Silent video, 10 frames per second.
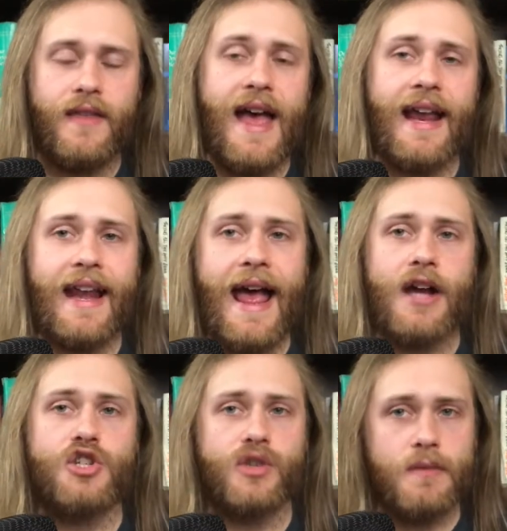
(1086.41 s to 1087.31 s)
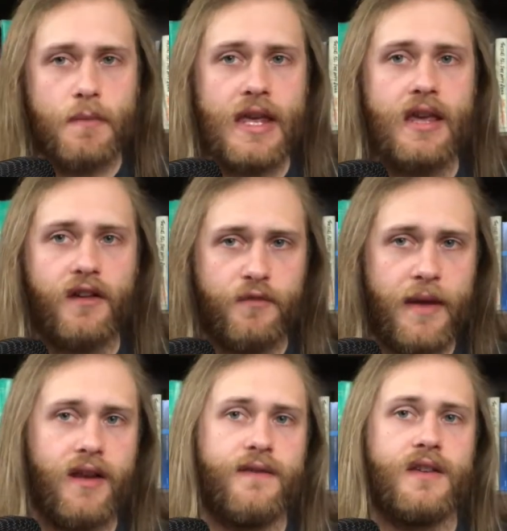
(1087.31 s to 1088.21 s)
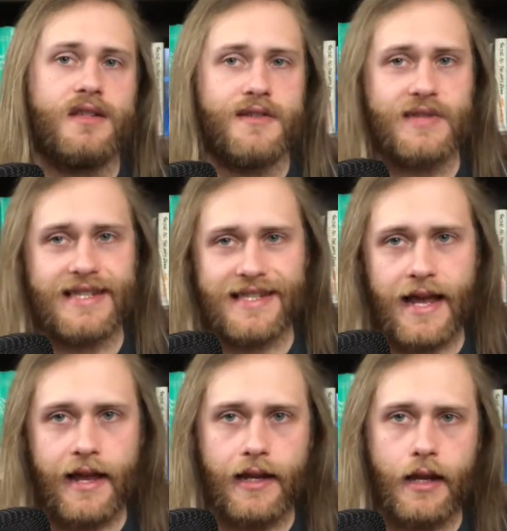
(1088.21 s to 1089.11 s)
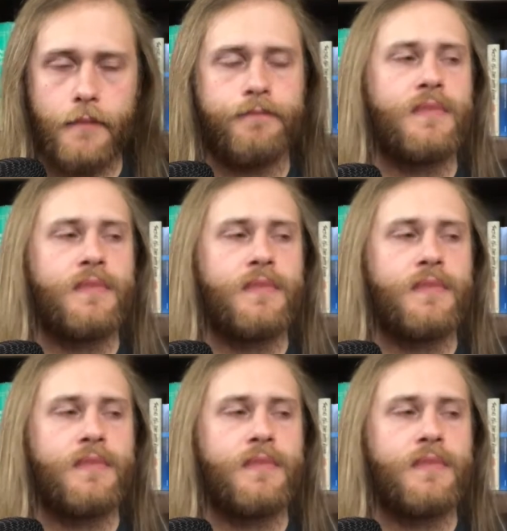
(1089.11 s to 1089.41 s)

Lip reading: that can actually be of benefit to society.